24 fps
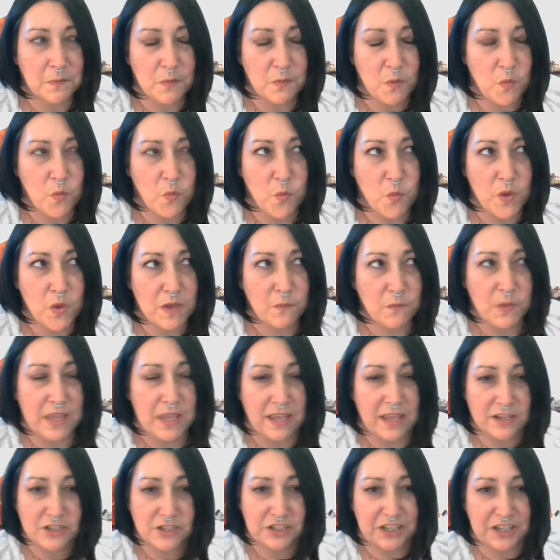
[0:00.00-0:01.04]
we
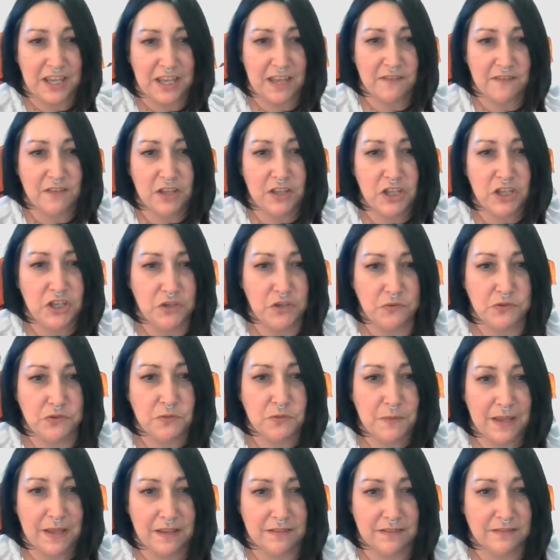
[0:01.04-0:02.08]
actually have a huge
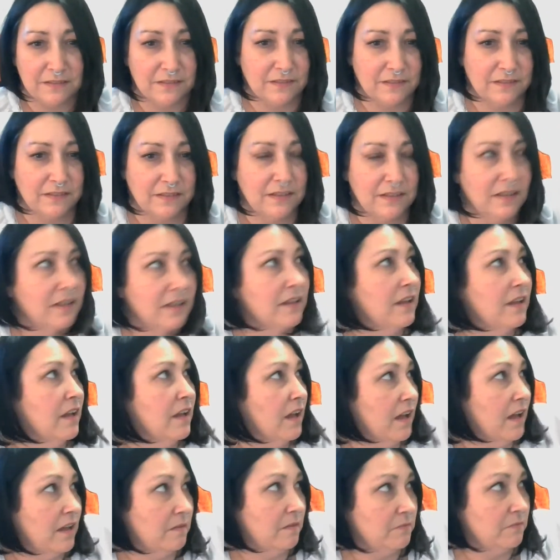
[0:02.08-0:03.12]
mountain
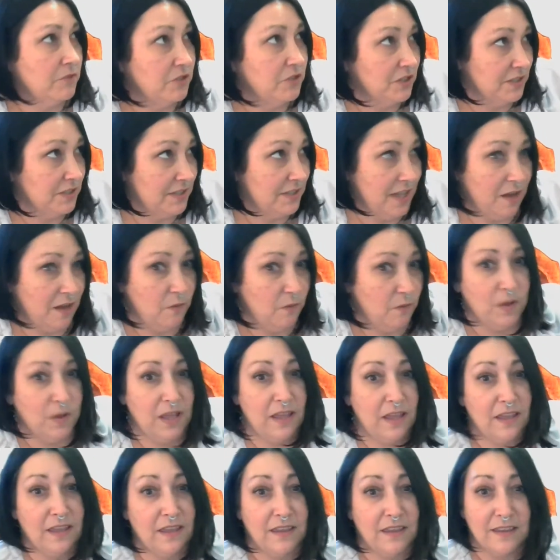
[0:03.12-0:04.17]
just that
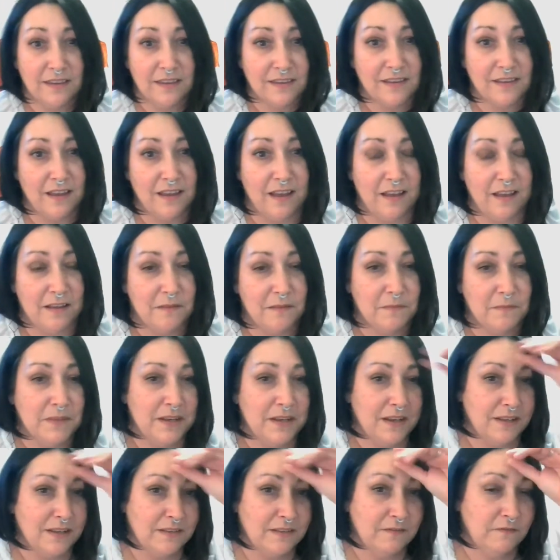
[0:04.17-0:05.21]
way that
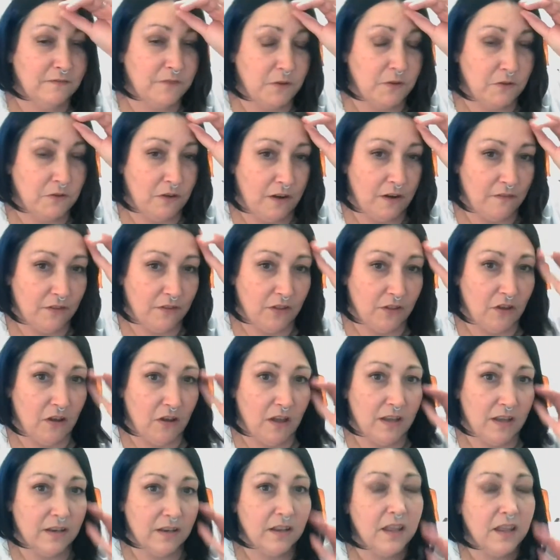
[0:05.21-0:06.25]
I photograph a
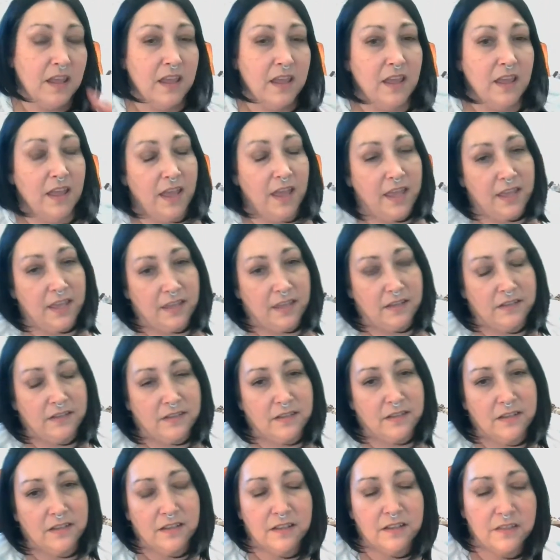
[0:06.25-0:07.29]
lot. And
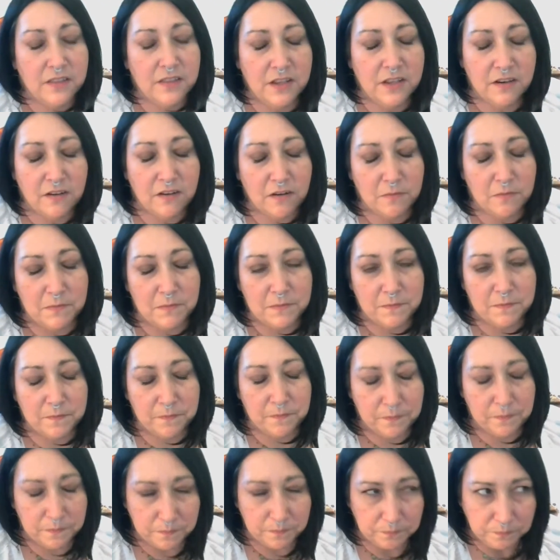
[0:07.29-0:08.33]
there are
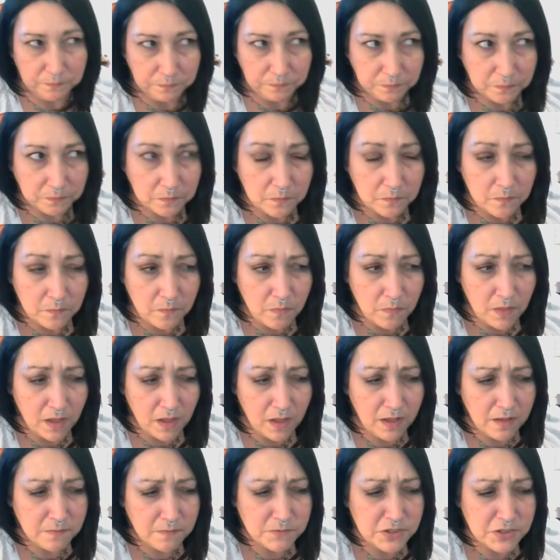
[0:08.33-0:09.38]

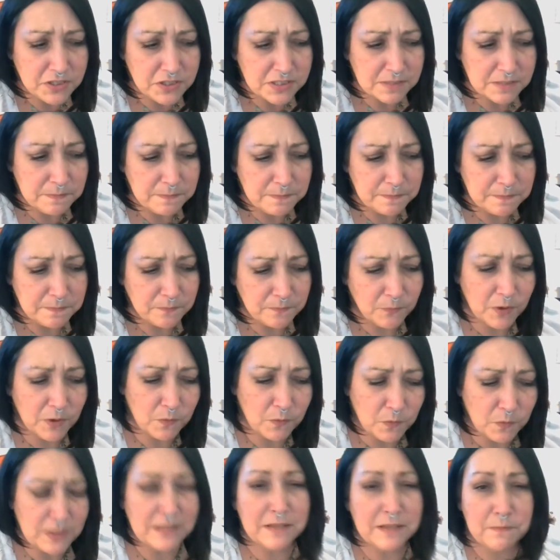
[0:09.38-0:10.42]

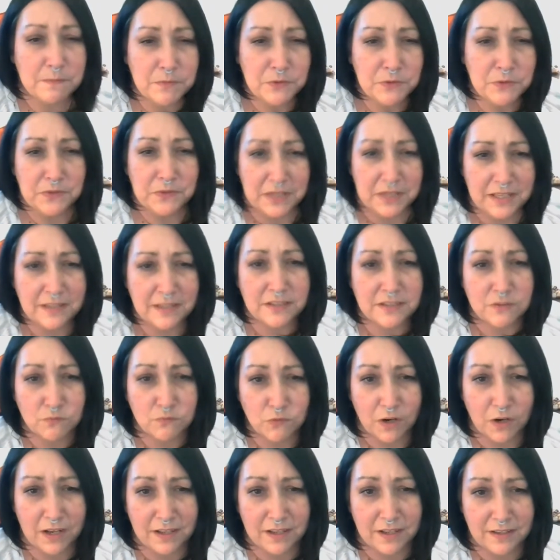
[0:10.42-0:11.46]
when the moon hits
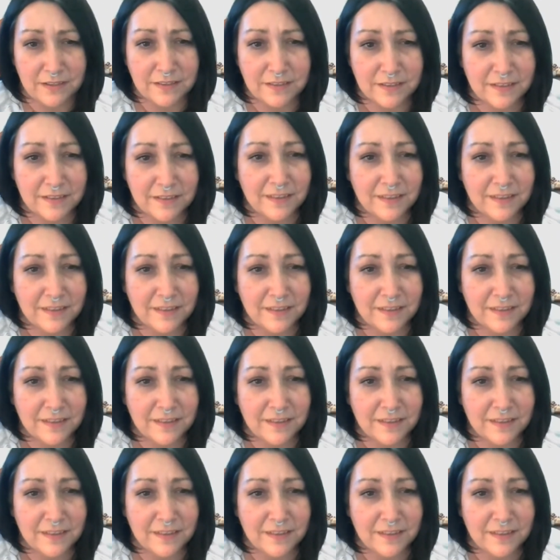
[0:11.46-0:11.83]
right